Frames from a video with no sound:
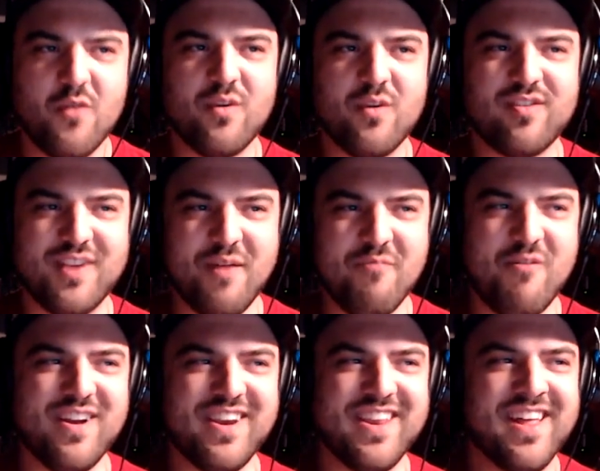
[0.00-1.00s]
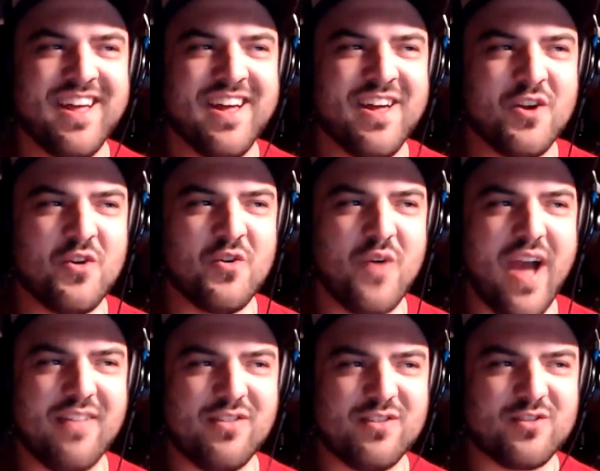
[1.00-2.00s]
was someone who
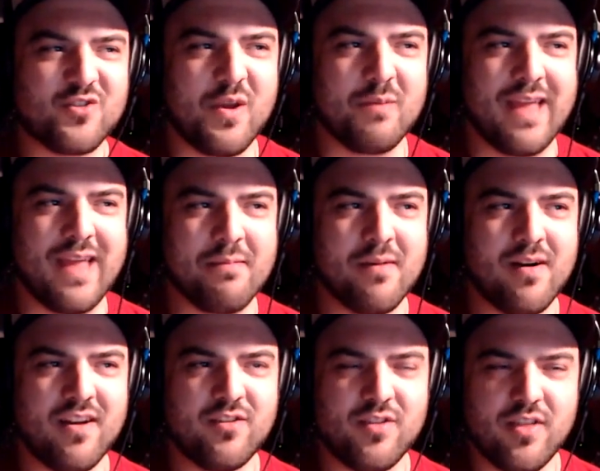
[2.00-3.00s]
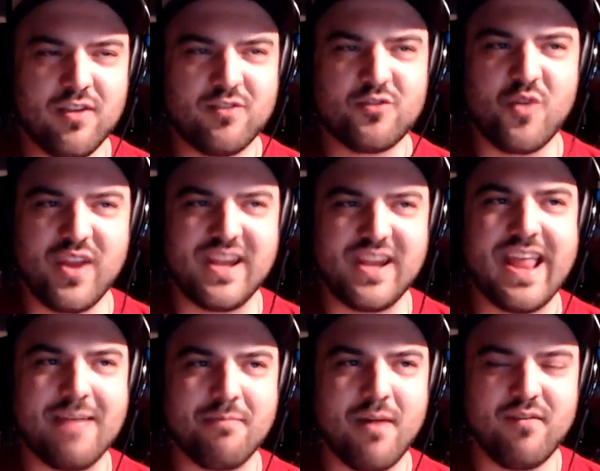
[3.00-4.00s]
had the screen
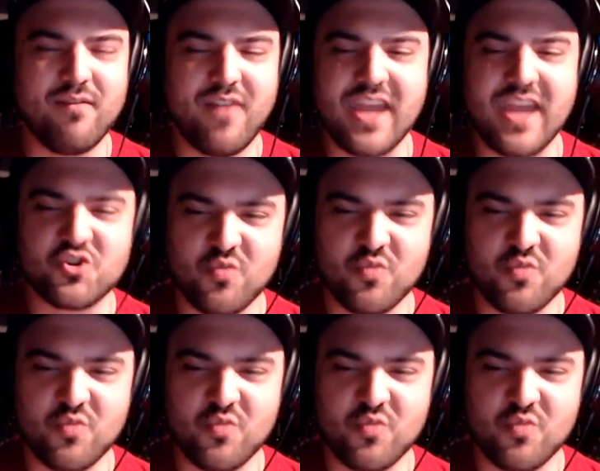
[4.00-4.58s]
name of H.